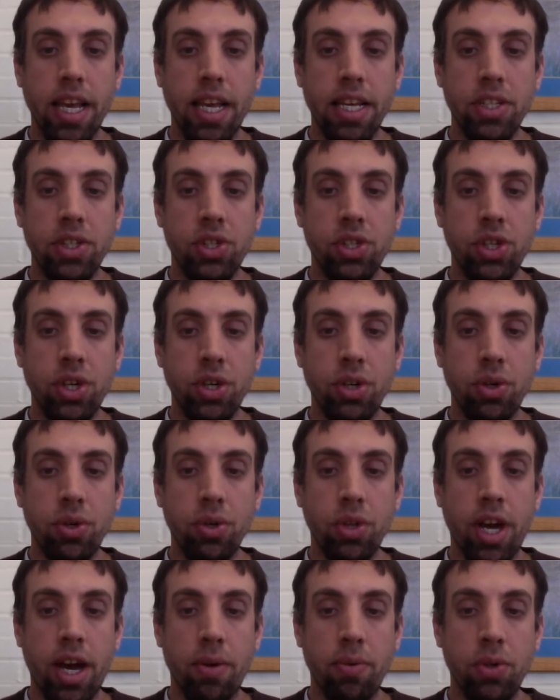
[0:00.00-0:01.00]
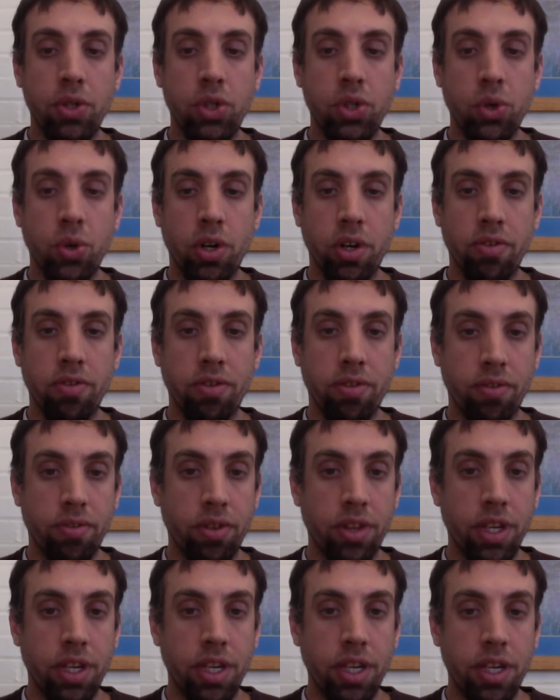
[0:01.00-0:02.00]
So that was sort of
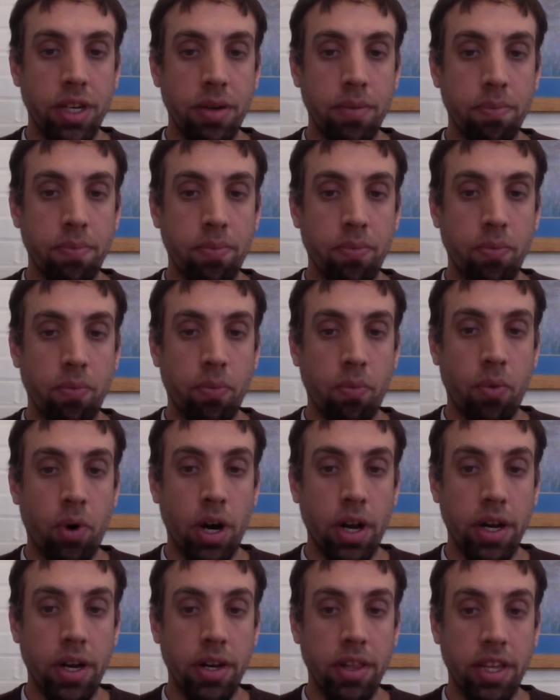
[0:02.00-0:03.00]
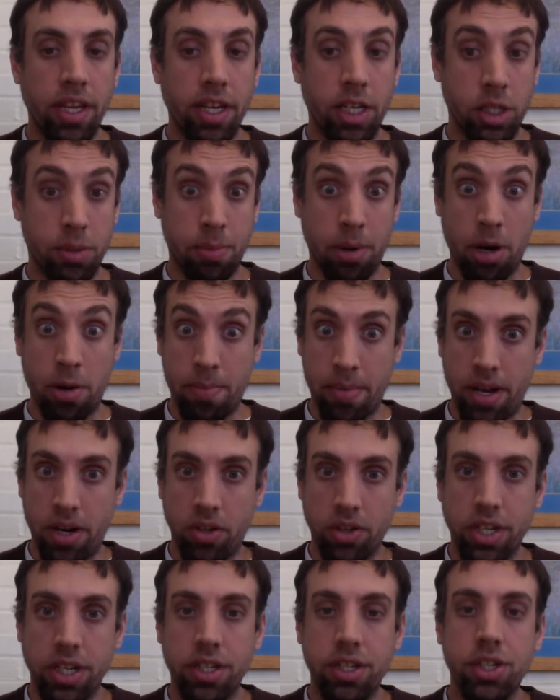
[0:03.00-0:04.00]
the
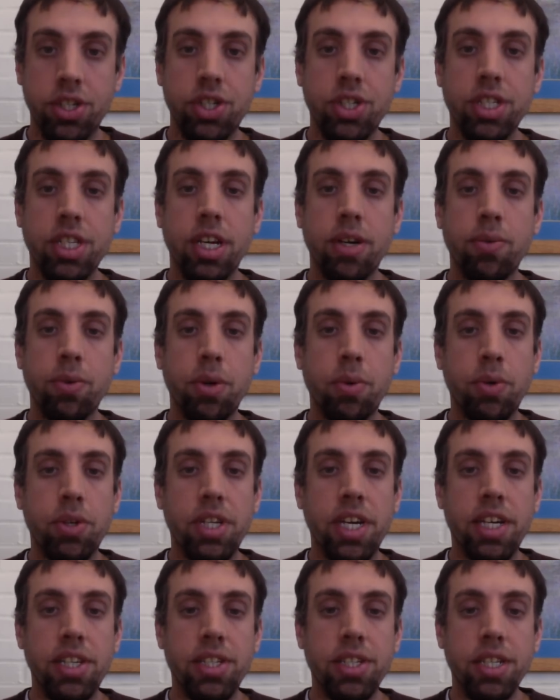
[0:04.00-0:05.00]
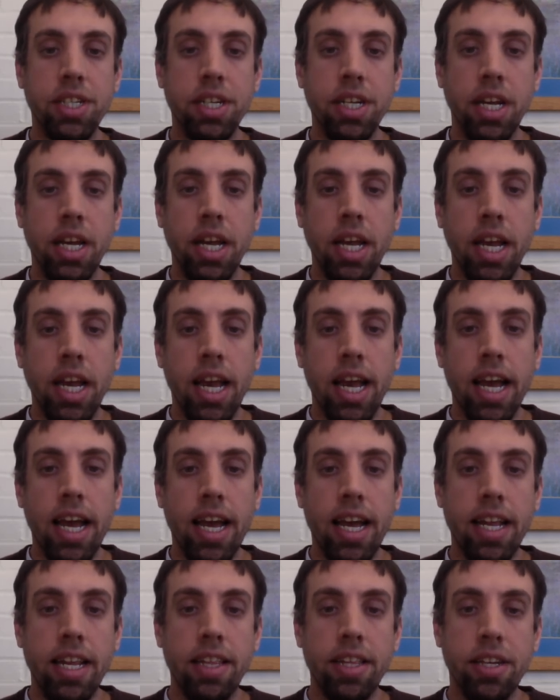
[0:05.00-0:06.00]
experimental condition that we were testing.
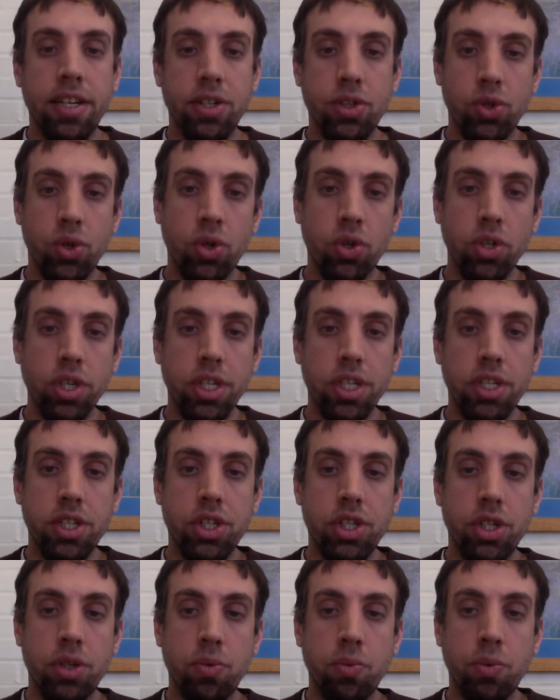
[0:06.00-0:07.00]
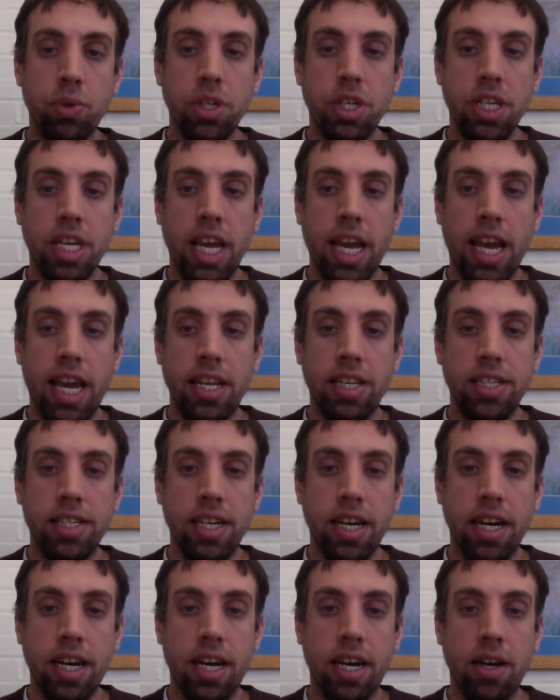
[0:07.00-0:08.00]
And the control condition would get
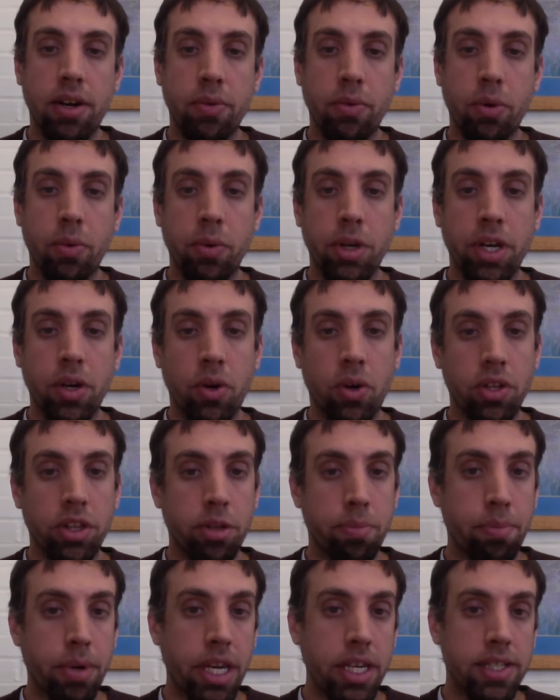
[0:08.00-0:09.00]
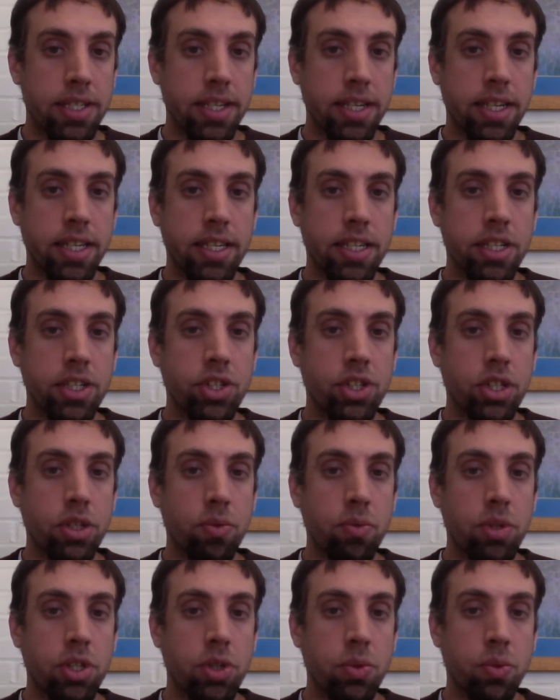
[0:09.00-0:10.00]
what we called the basic condition,
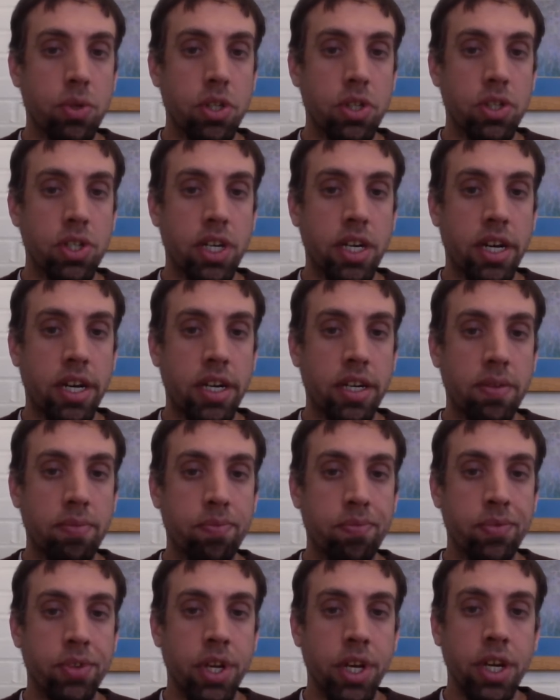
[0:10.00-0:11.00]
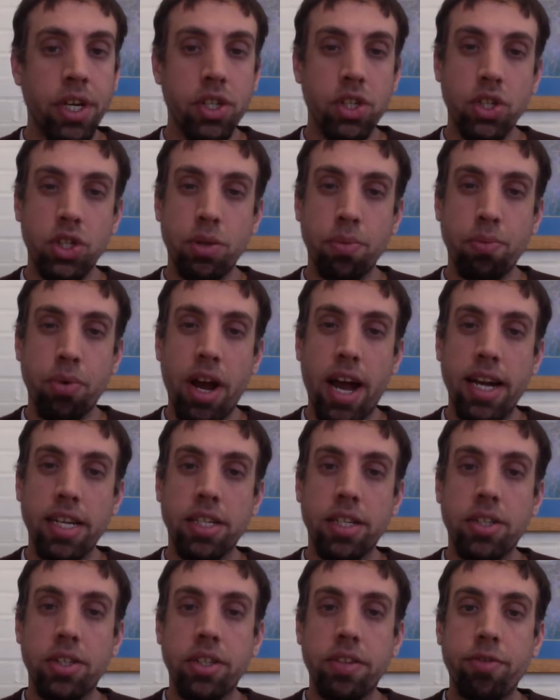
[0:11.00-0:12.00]
which was just some
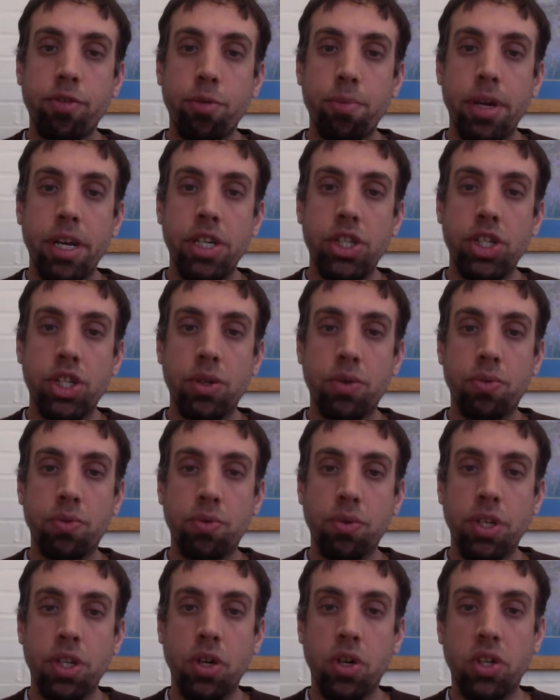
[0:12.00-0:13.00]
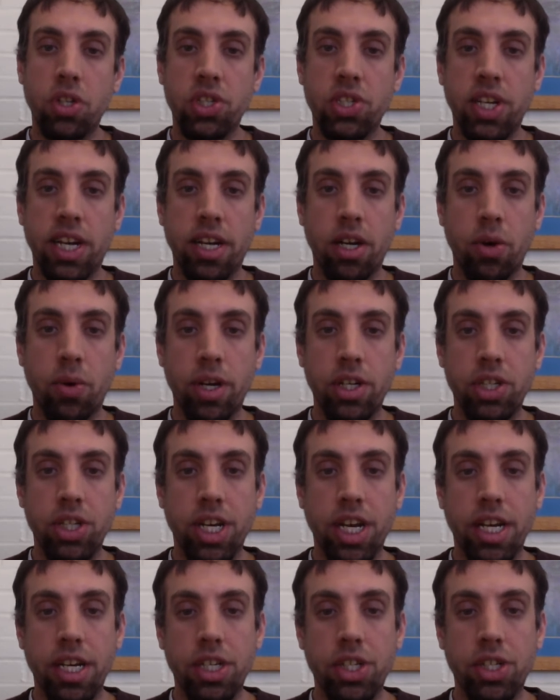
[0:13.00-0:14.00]
practical information we call
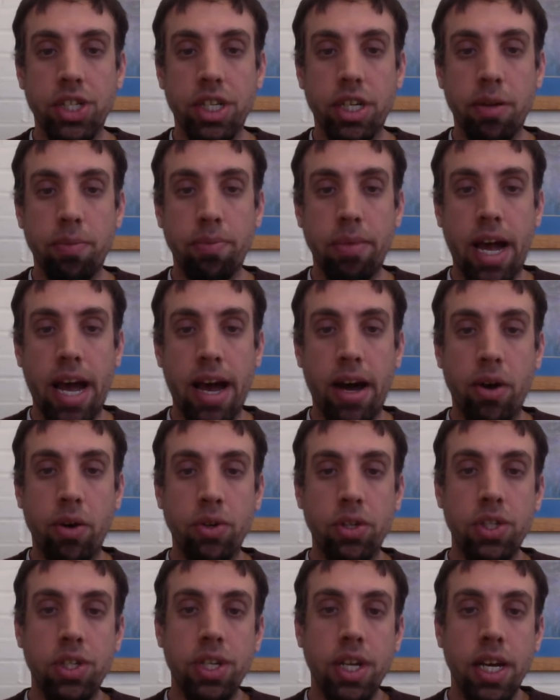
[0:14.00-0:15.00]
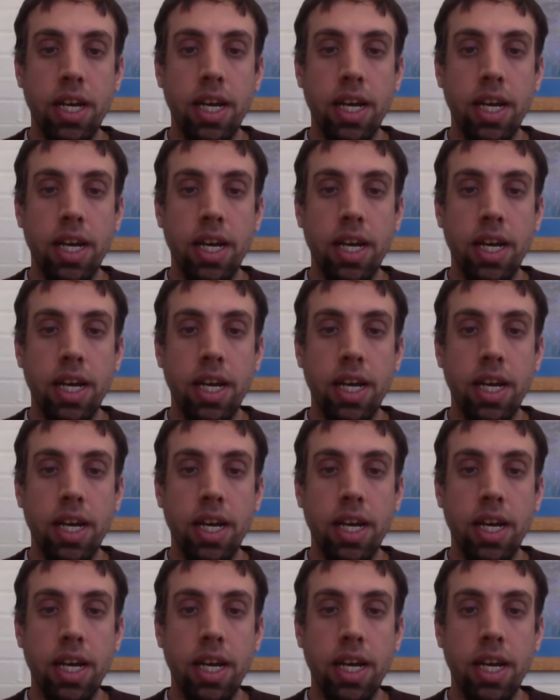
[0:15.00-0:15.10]
psychoeducation about